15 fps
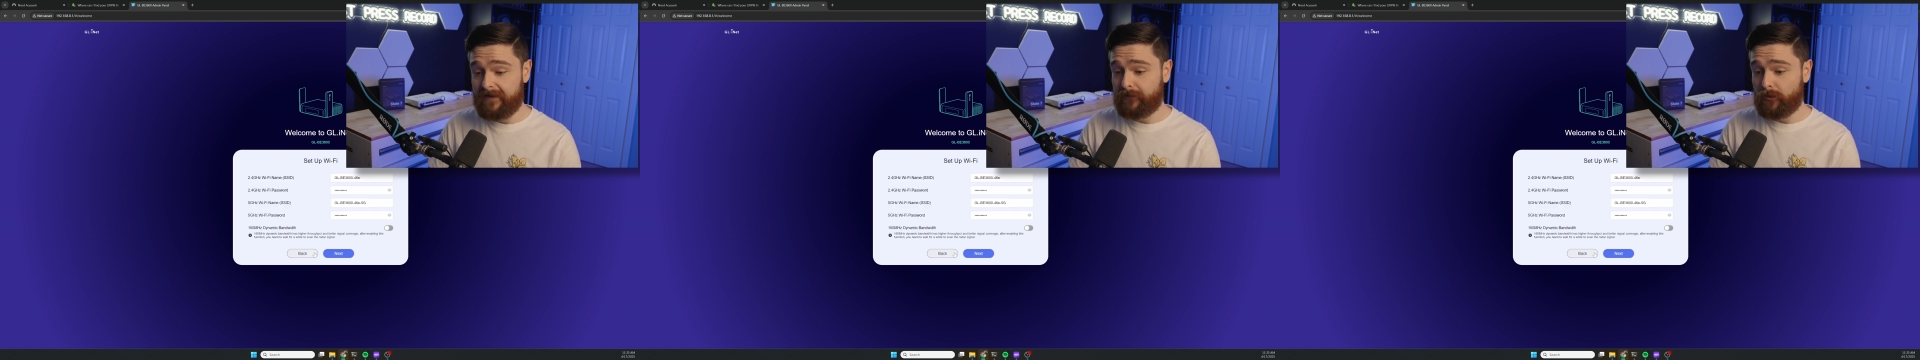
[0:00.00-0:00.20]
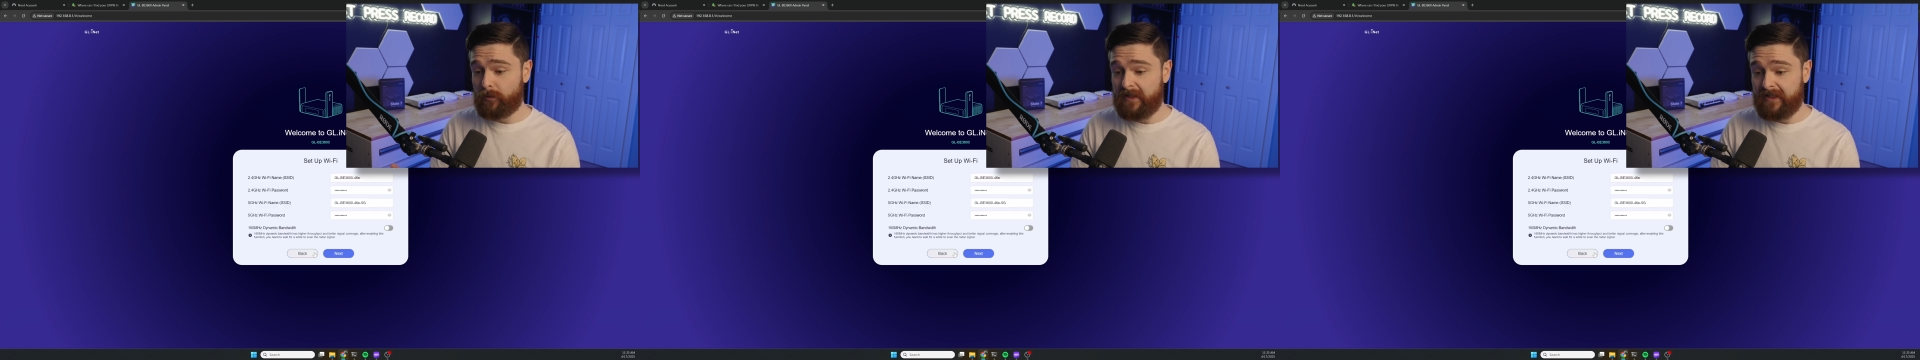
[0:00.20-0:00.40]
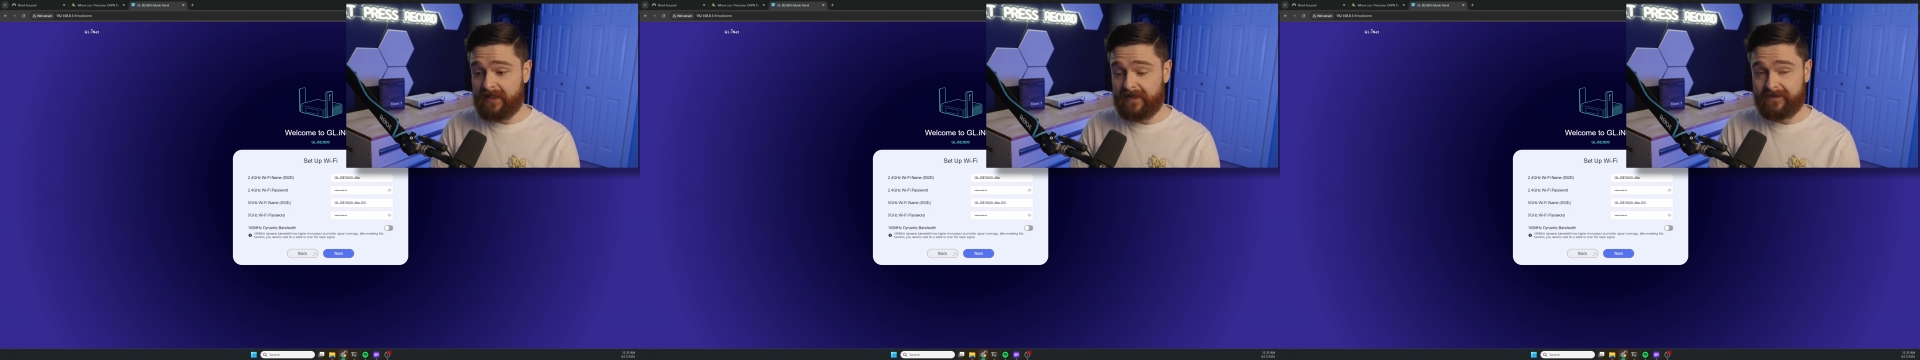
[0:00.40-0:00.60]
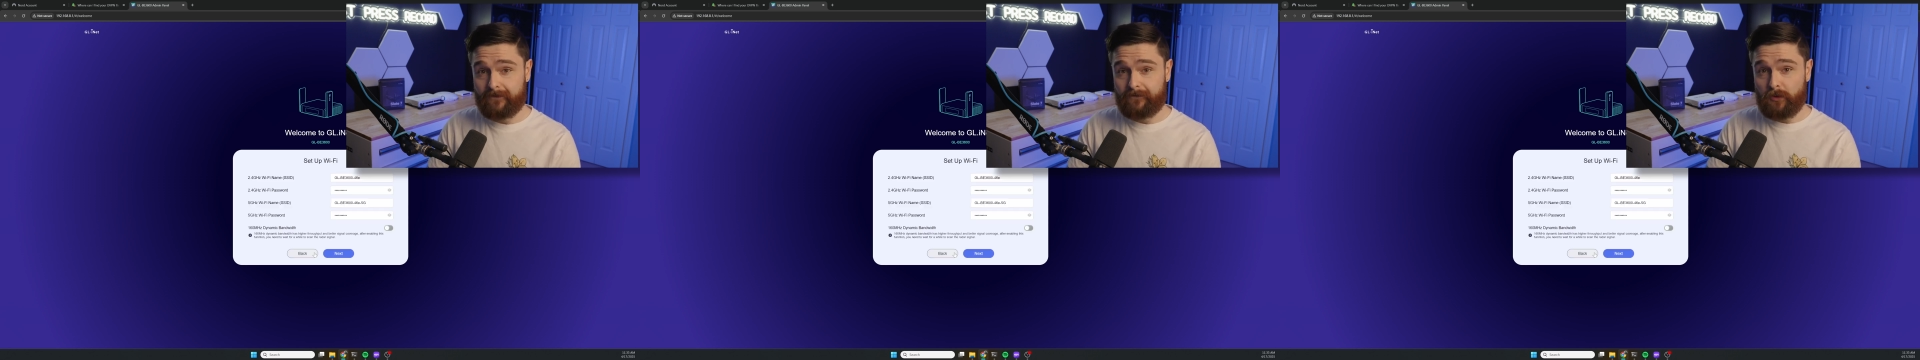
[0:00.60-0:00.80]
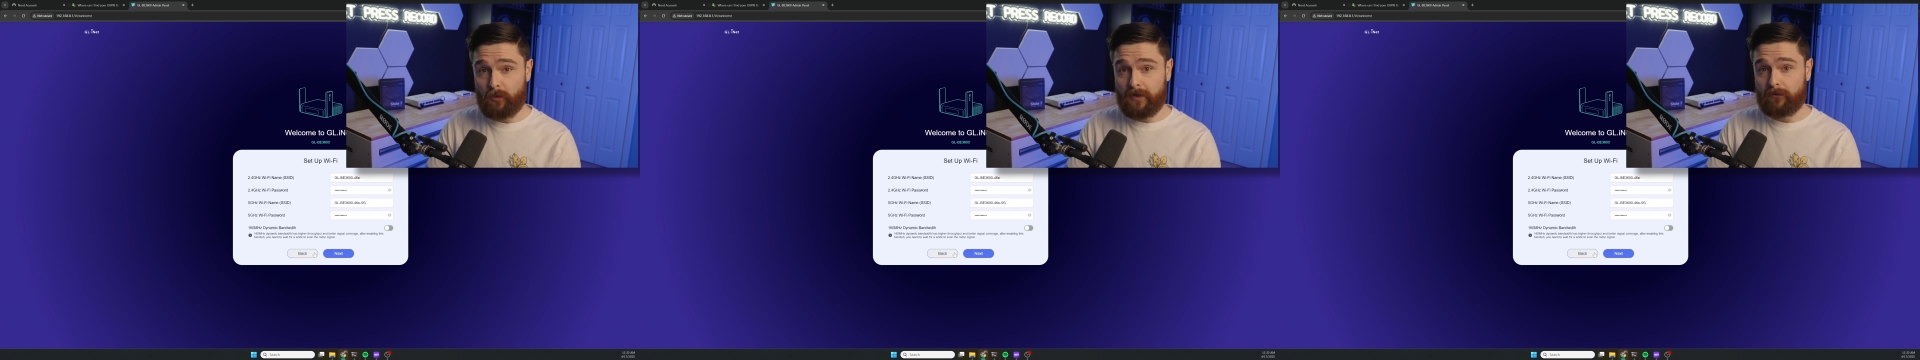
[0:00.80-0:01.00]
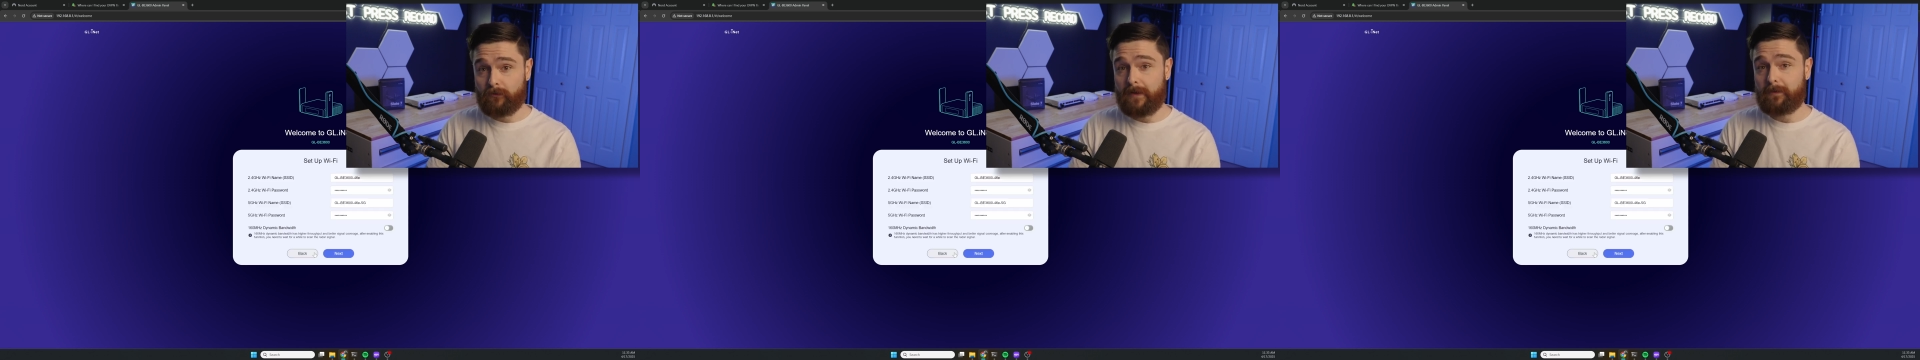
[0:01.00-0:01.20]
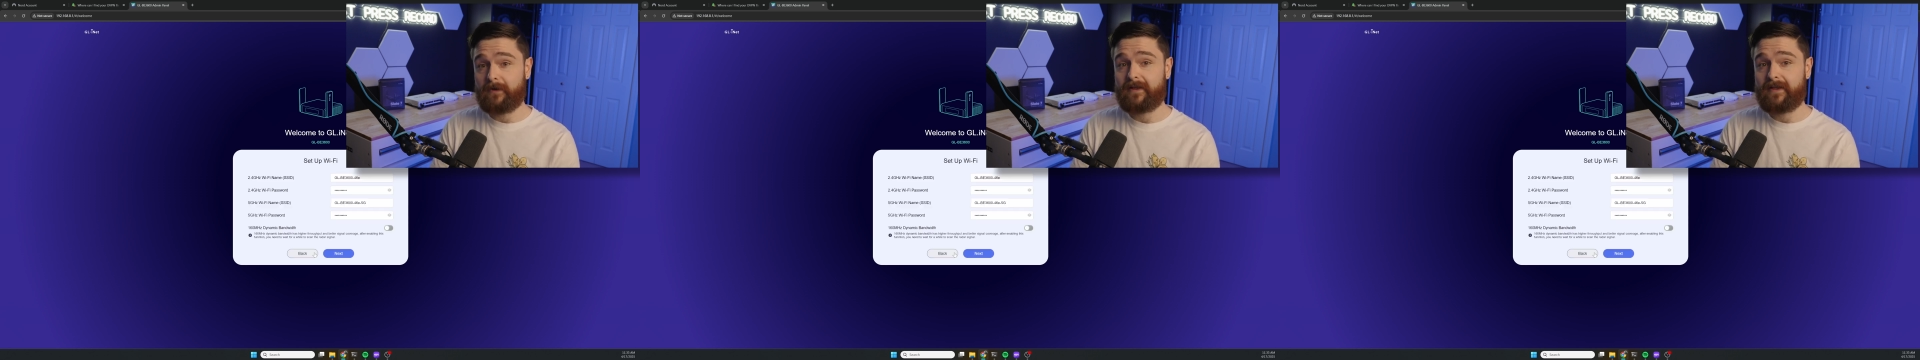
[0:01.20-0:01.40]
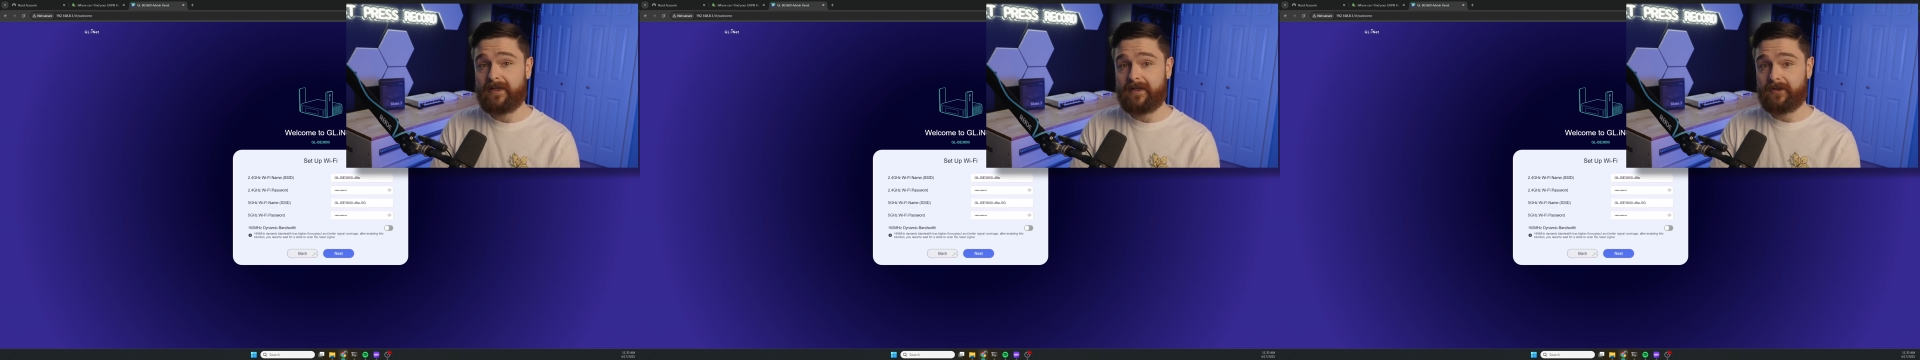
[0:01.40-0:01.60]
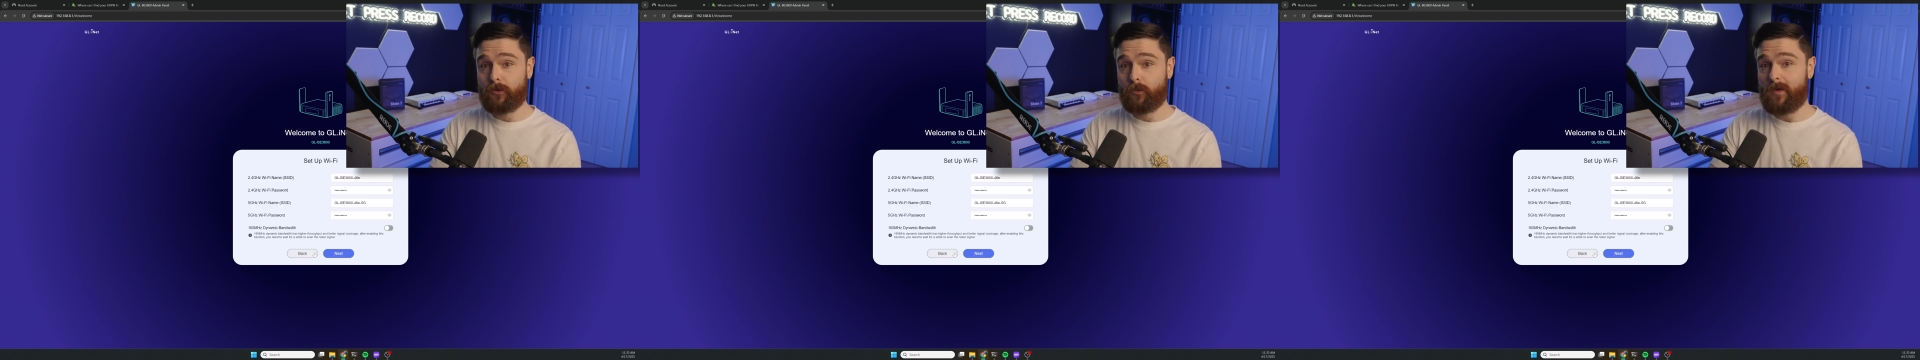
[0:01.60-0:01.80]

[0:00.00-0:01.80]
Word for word: This would be nice if you want to replicate your